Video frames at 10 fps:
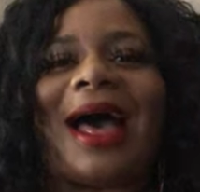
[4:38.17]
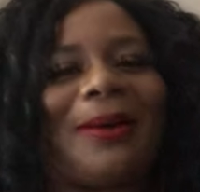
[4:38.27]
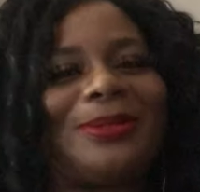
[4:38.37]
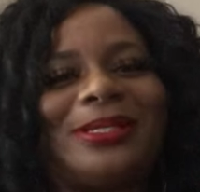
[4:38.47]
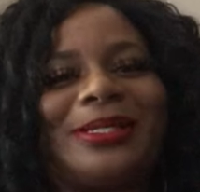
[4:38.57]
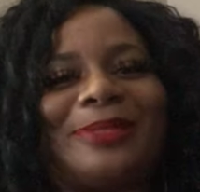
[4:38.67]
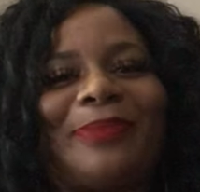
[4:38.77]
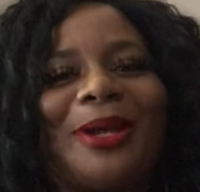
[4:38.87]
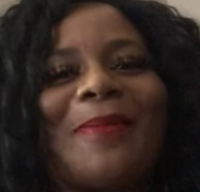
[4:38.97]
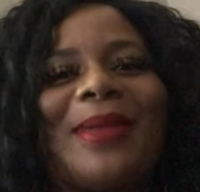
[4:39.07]
I was just
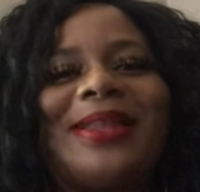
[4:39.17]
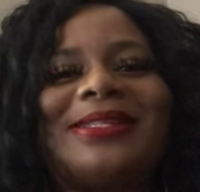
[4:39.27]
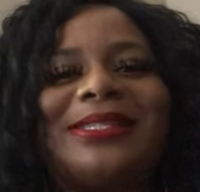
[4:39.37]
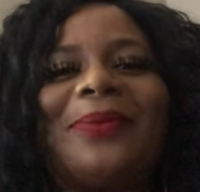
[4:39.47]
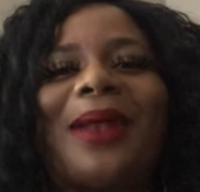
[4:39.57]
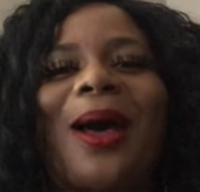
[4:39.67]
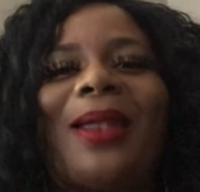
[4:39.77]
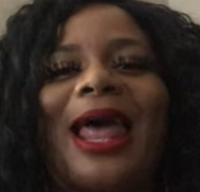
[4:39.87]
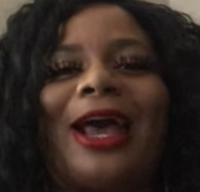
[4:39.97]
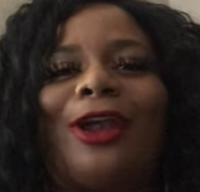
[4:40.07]
experimenting to see what
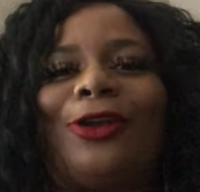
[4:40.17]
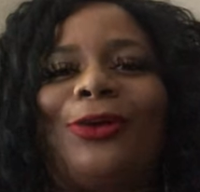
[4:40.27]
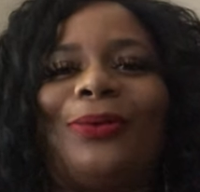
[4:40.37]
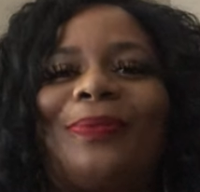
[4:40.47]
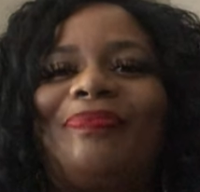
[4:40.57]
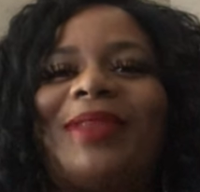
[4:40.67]
all I could do.